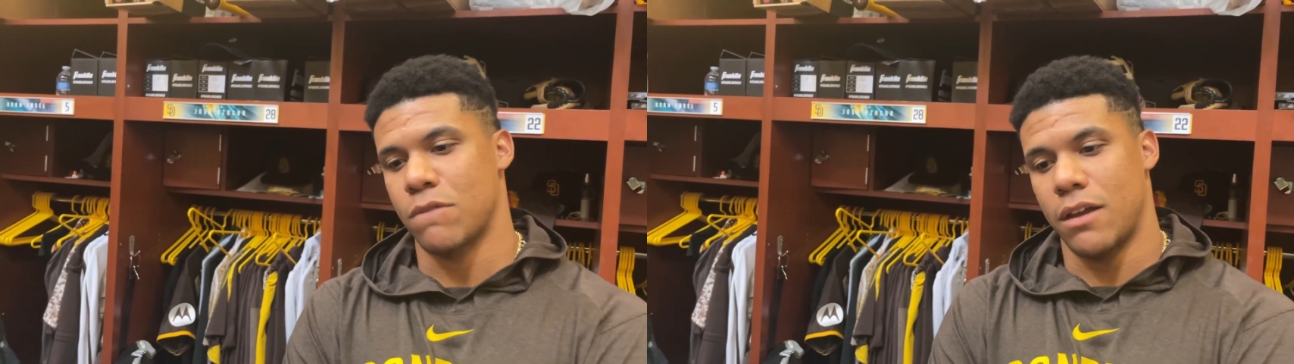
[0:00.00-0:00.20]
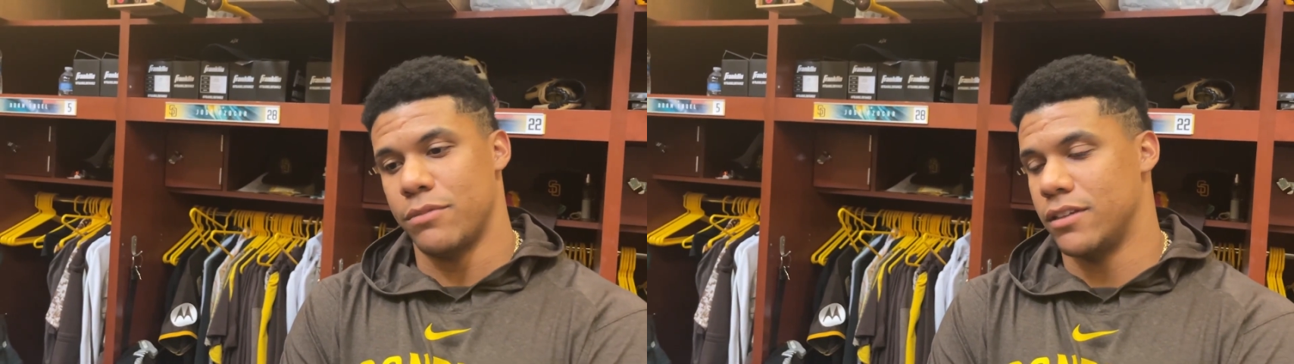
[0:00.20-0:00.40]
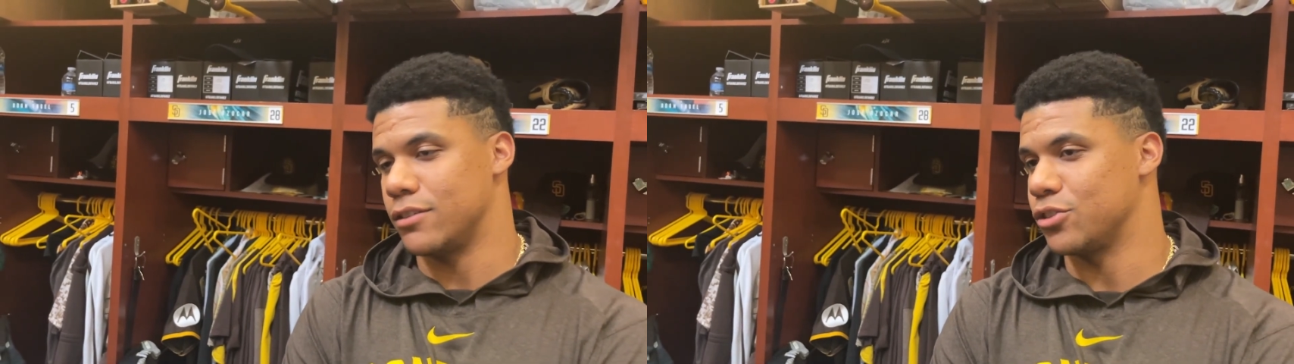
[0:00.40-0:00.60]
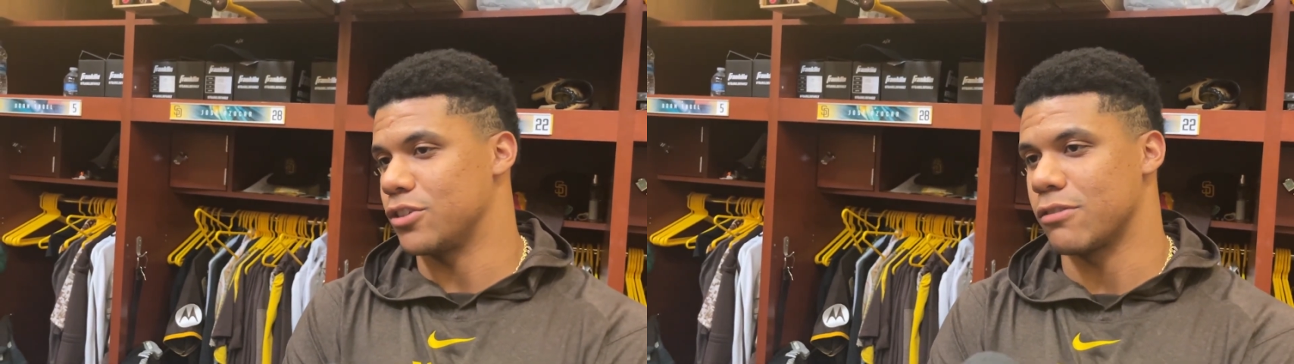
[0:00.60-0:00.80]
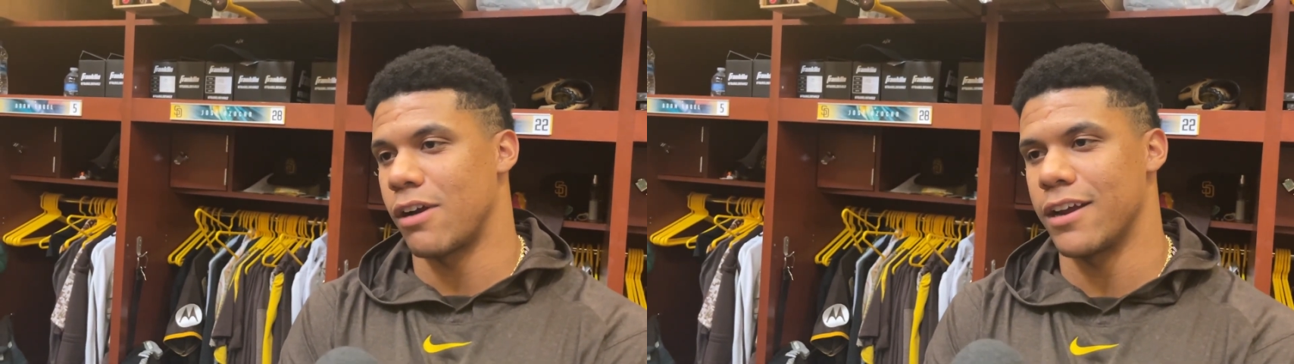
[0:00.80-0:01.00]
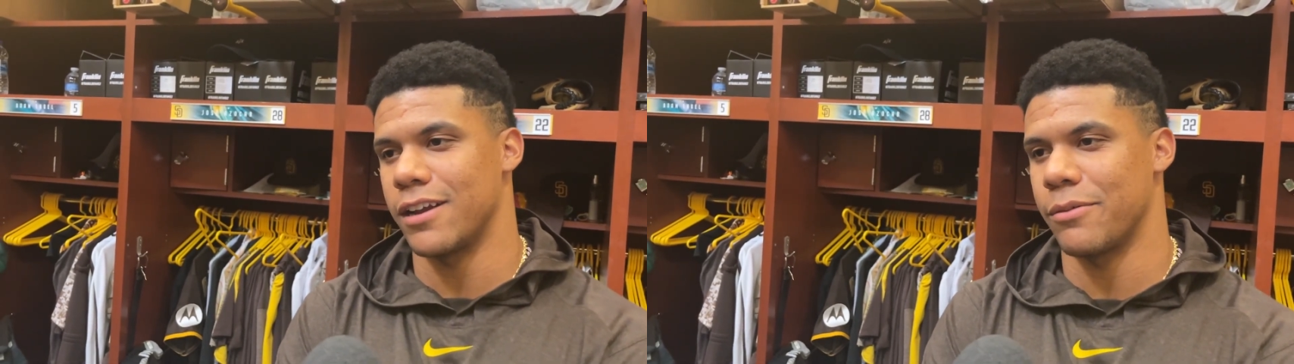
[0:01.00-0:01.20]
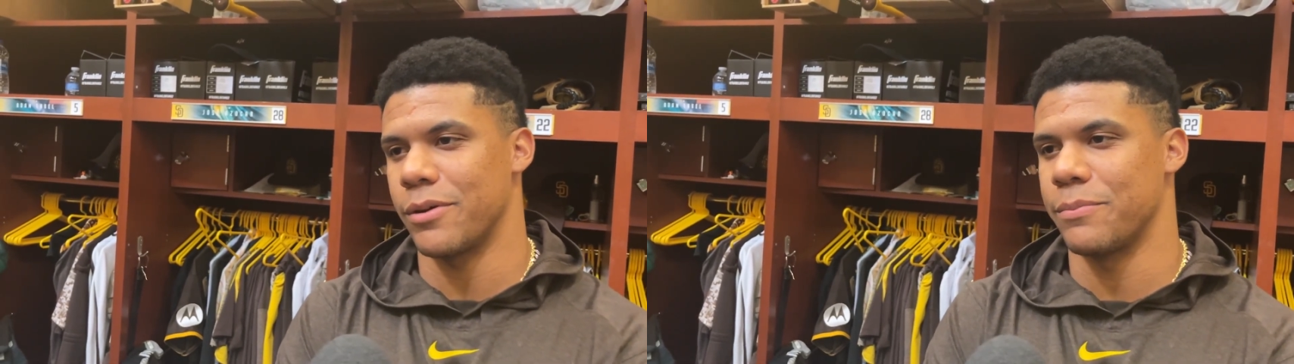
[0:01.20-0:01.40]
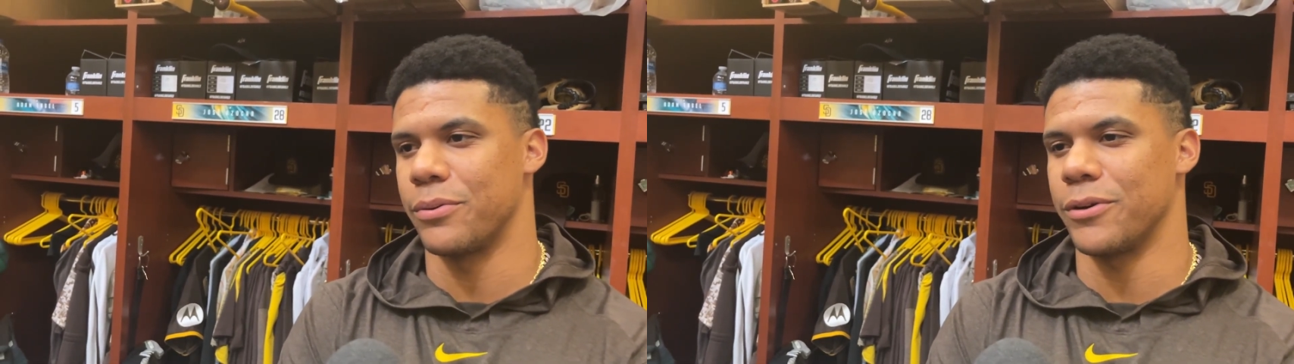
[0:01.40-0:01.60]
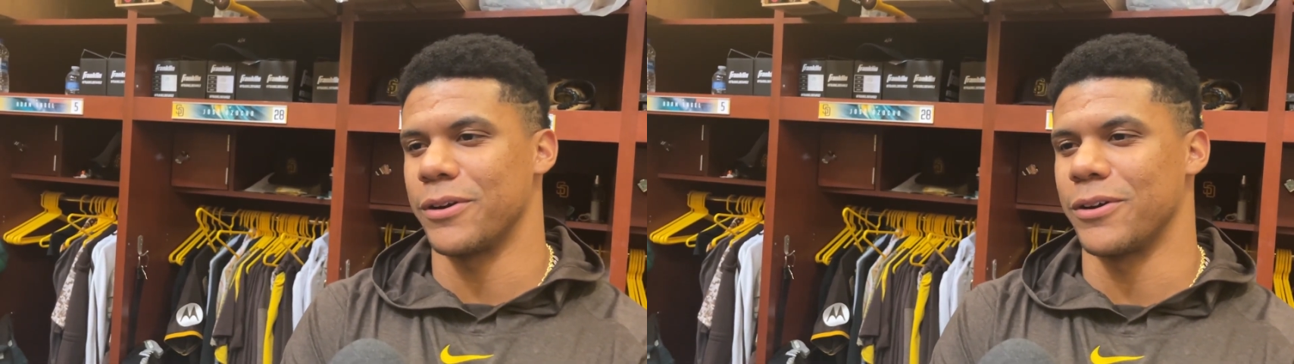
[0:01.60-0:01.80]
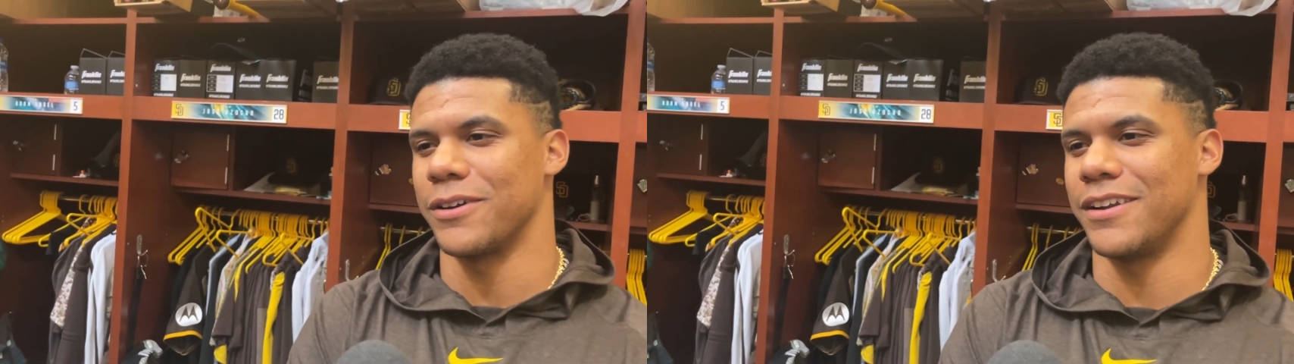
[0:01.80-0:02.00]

I mean, just the grind I've been putting on.